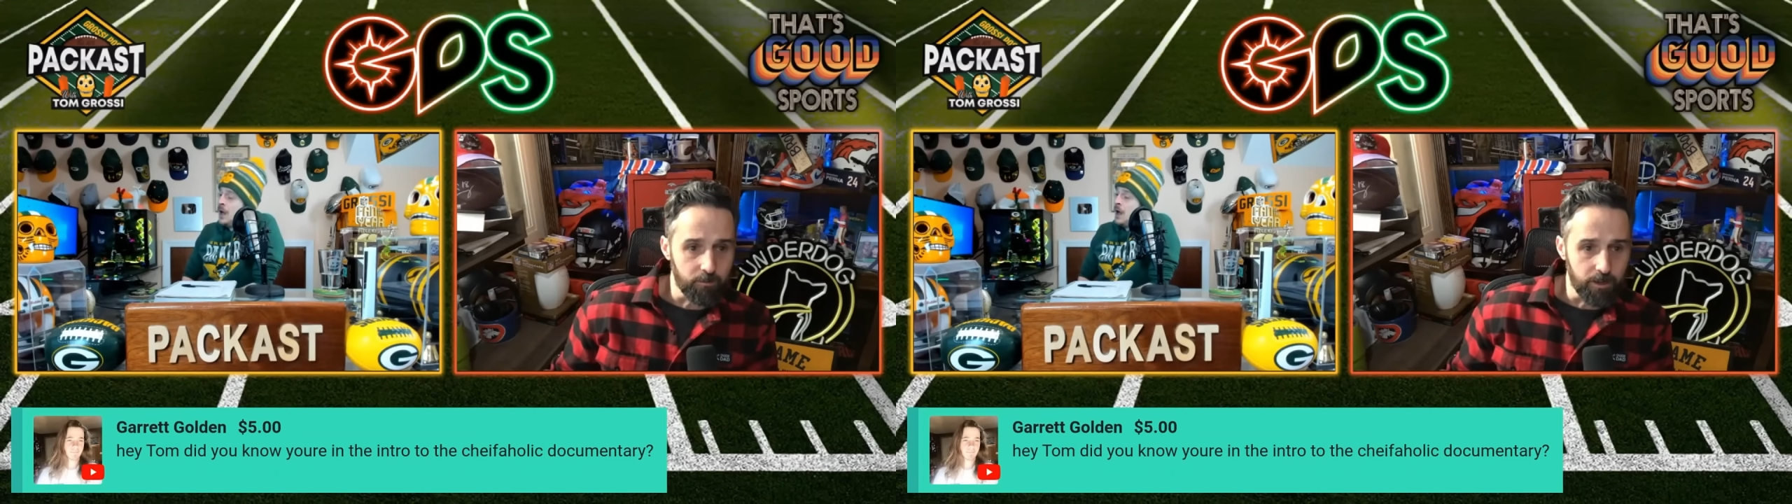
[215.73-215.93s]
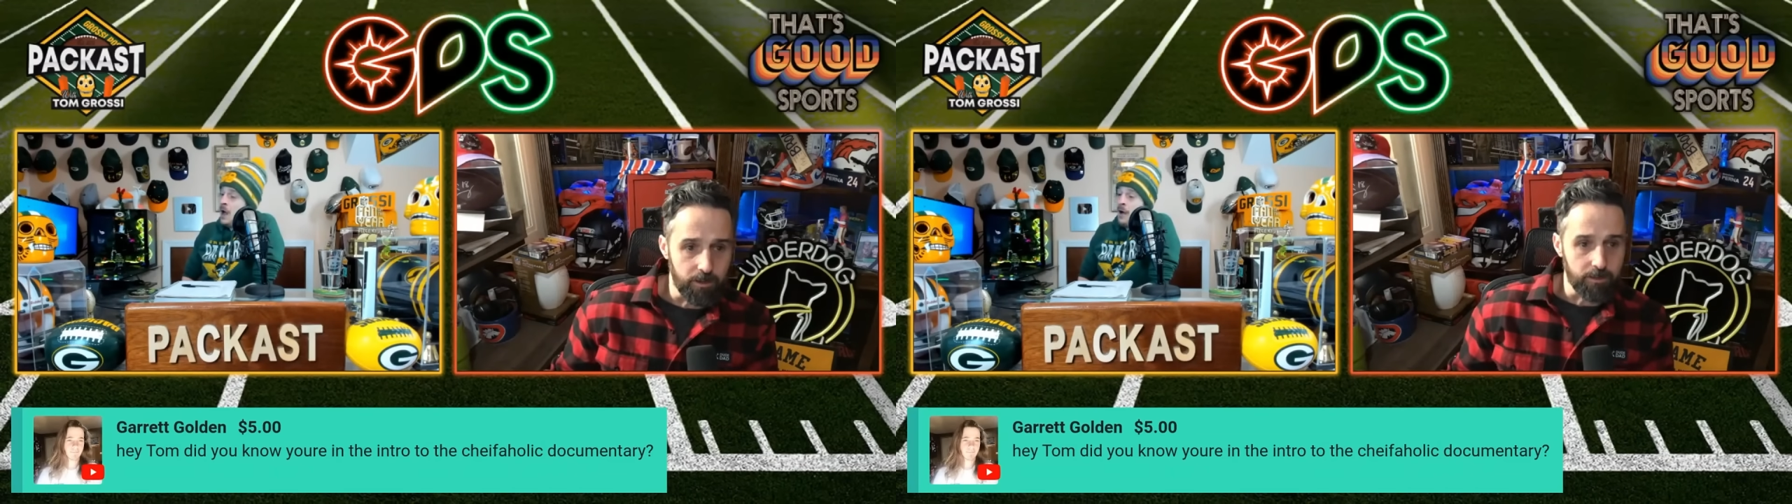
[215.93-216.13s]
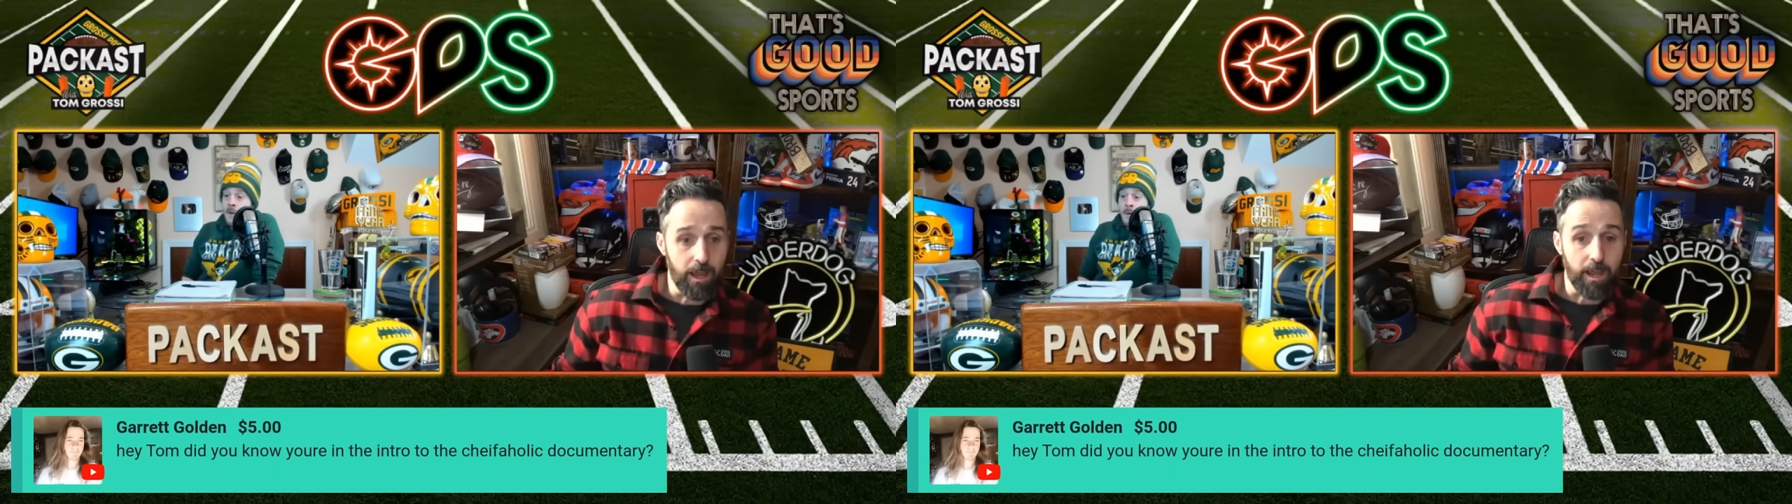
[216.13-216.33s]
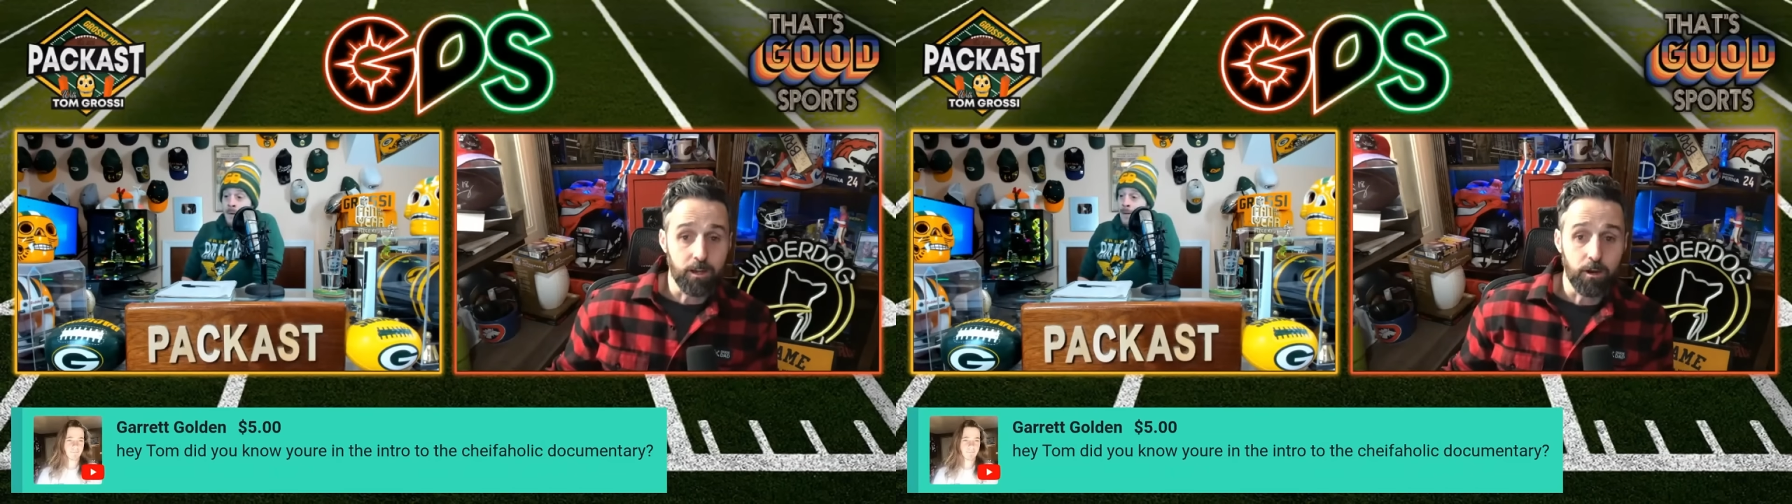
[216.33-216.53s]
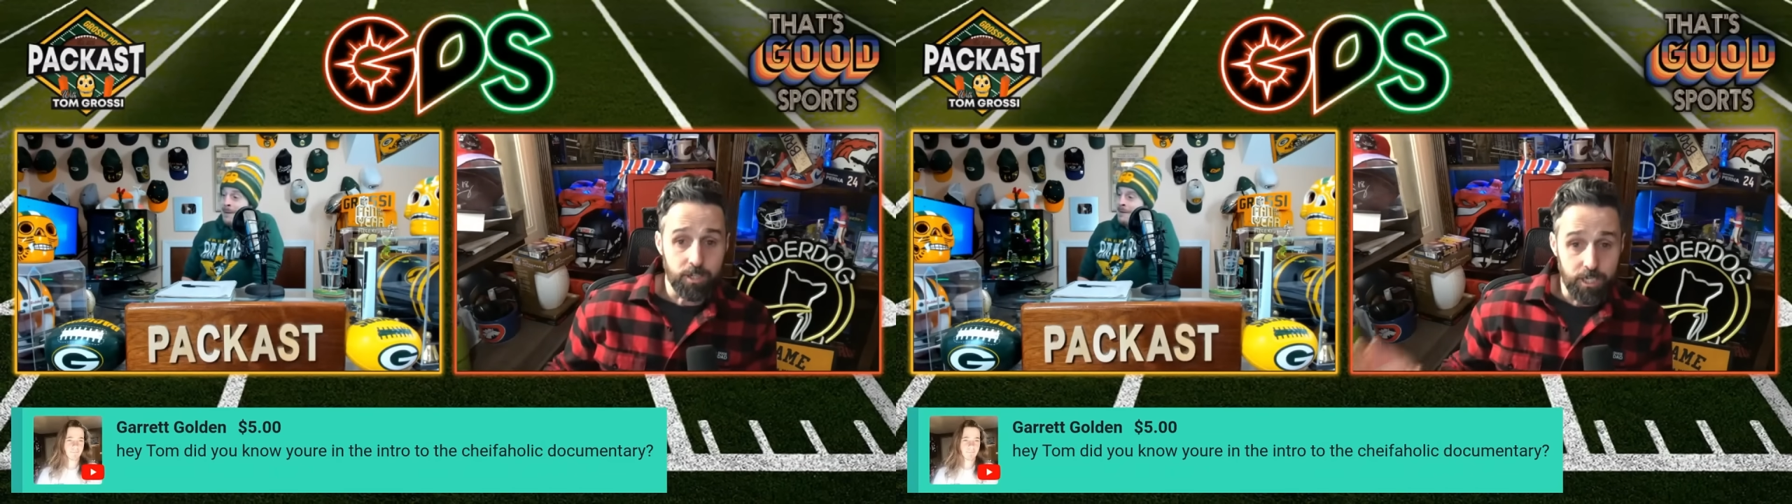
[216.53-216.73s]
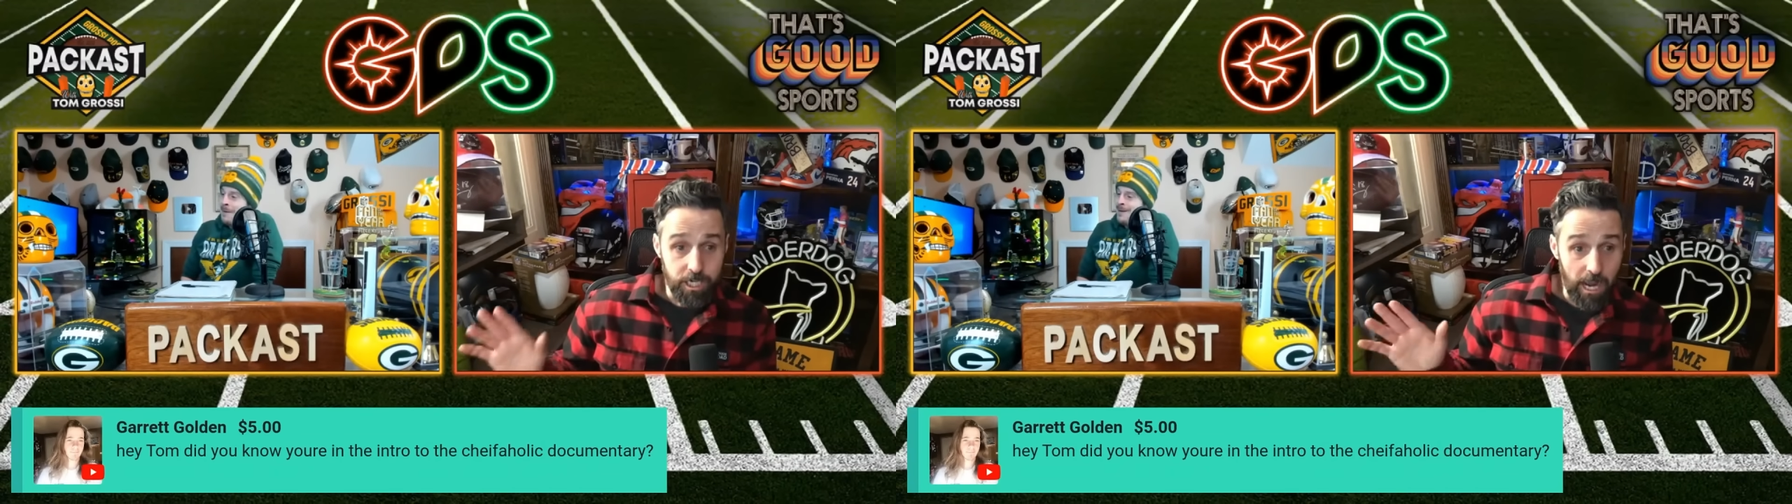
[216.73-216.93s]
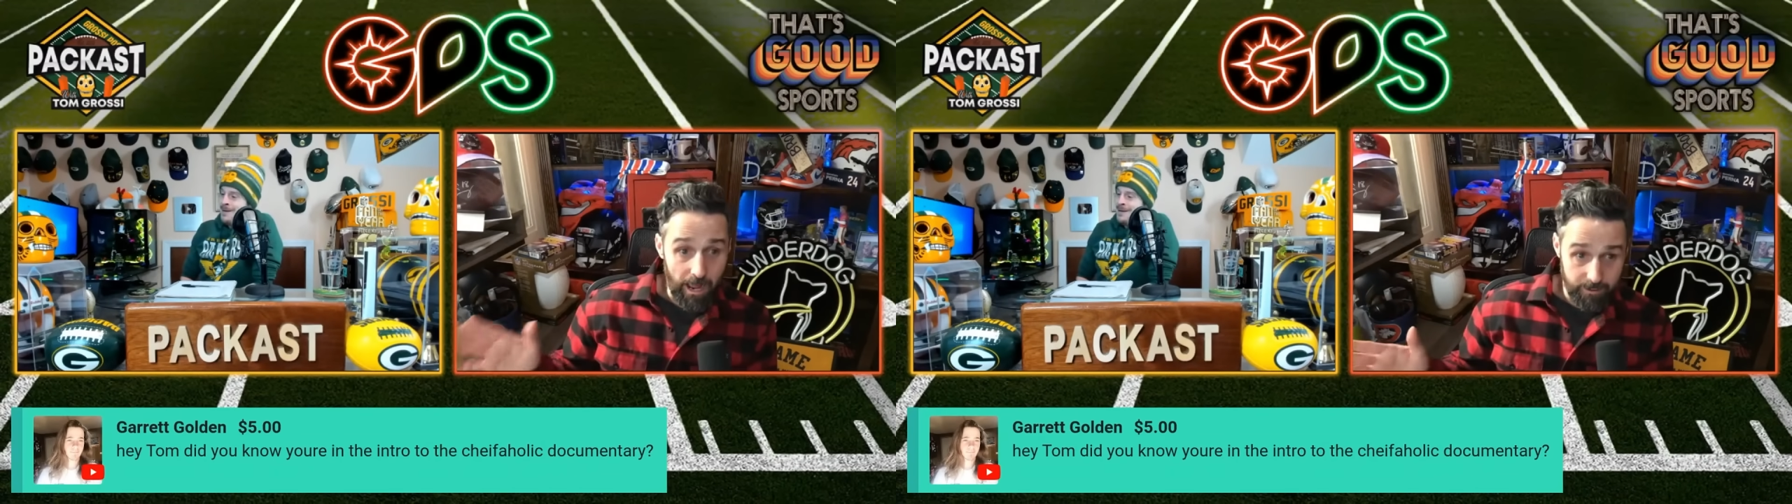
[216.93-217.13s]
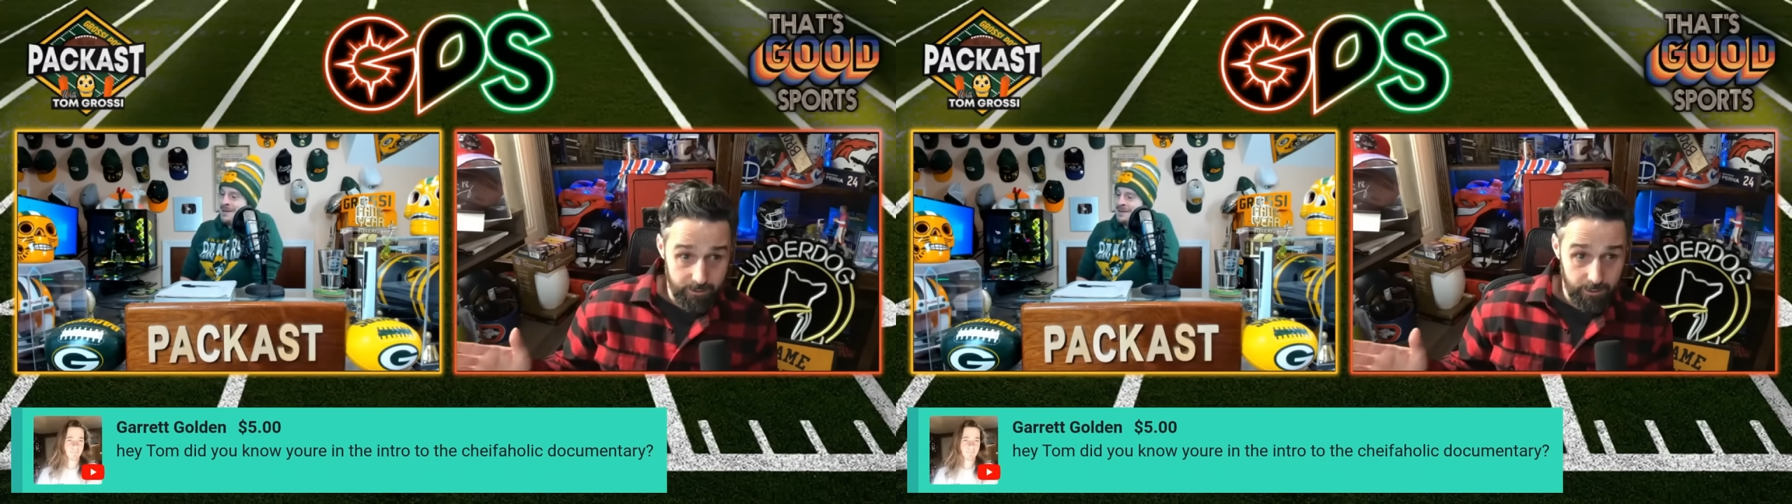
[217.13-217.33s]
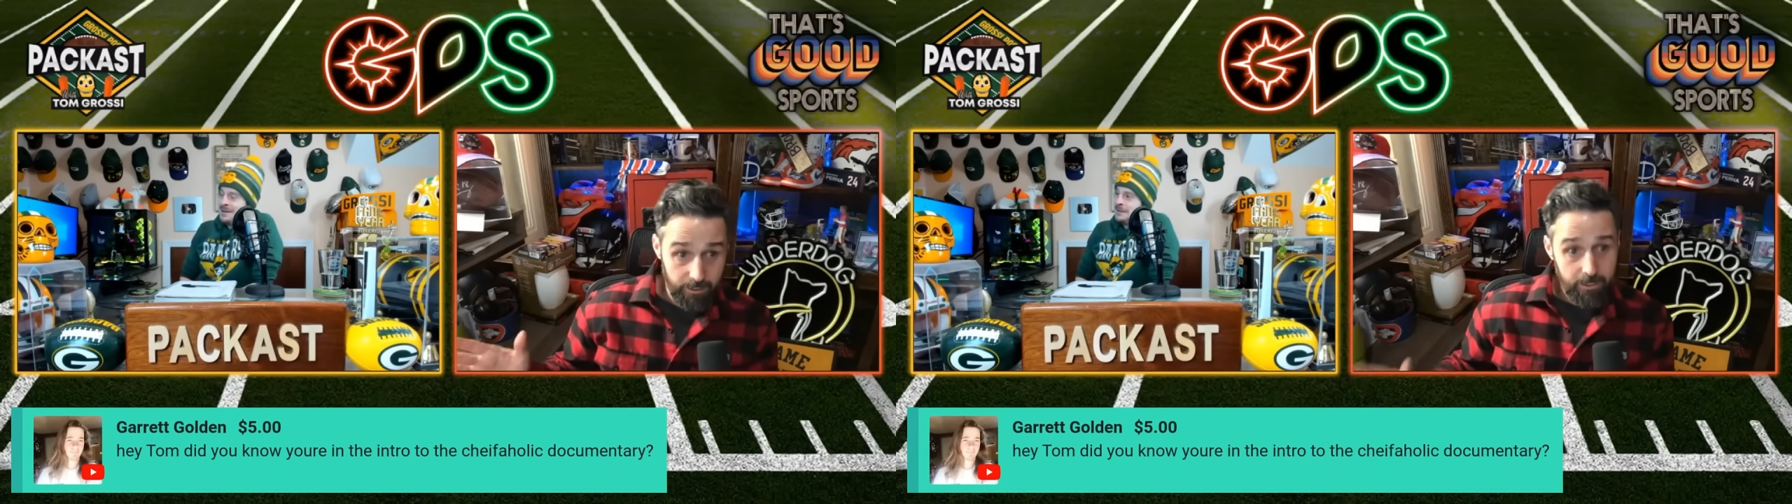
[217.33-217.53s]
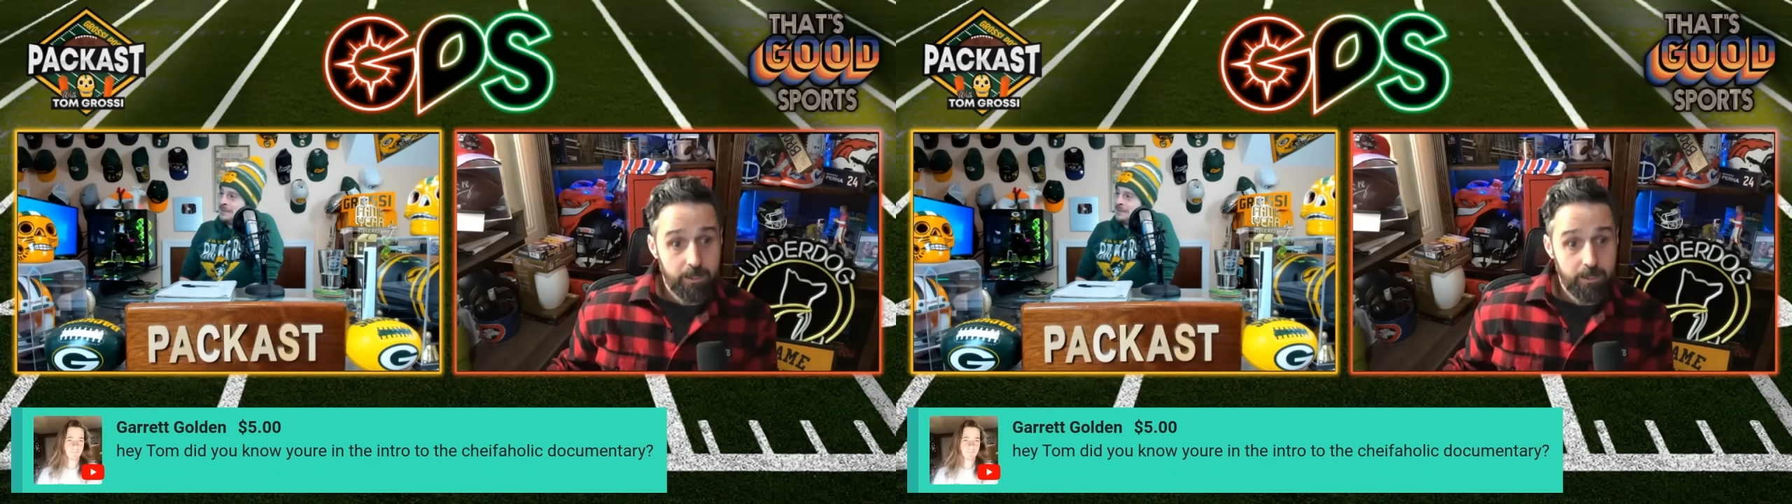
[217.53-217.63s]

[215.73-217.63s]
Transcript: to be the head coach yet.